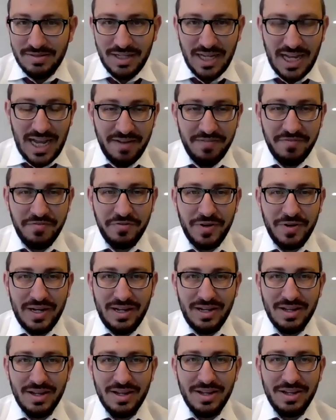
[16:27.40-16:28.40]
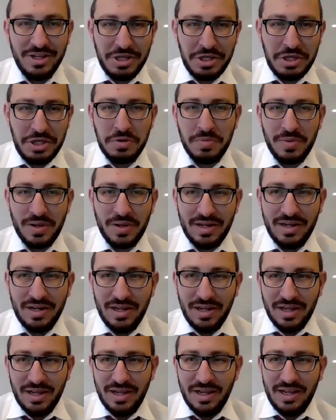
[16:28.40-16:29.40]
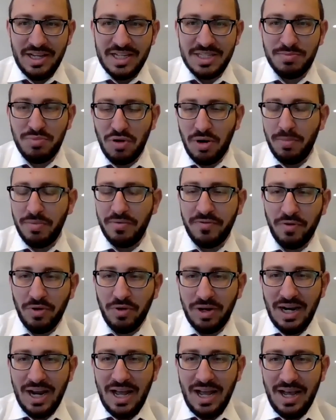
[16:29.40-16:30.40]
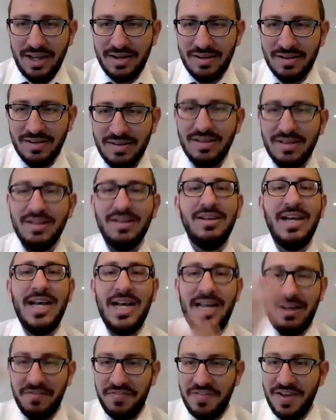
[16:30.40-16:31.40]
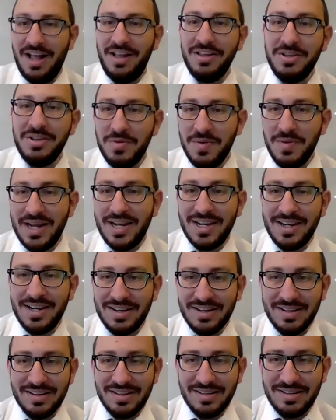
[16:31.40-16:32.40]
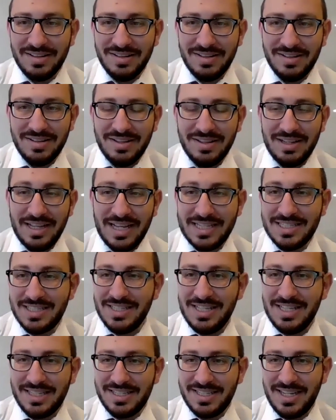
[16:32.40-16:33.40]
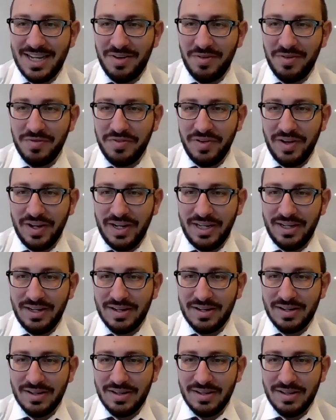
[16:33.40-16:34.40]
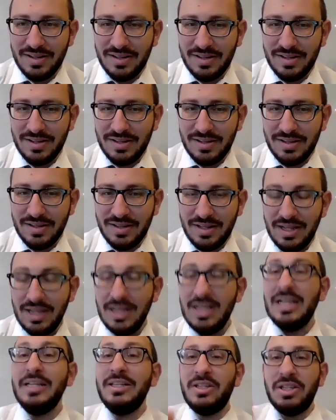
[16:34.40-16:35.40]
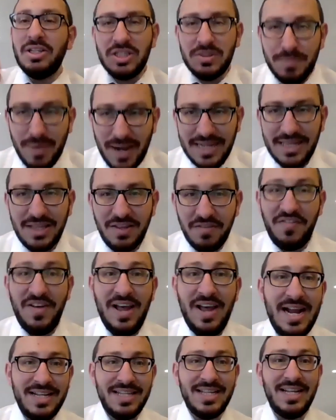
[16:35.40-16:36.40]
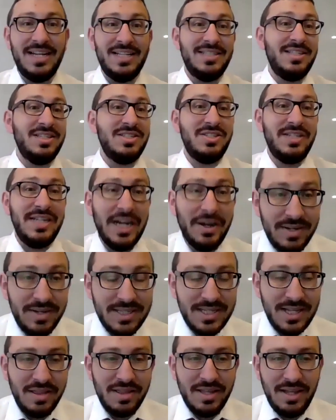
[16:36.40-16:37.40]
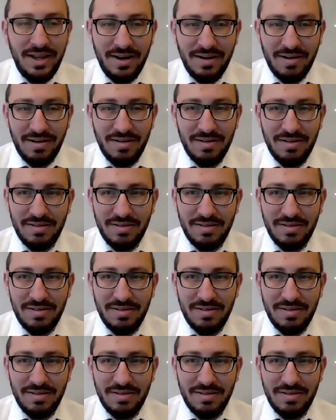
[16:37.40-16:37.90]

Every human is brought before God and evaluated. Isn't that terrifying? Despite the fact that it's the scariest day of the year,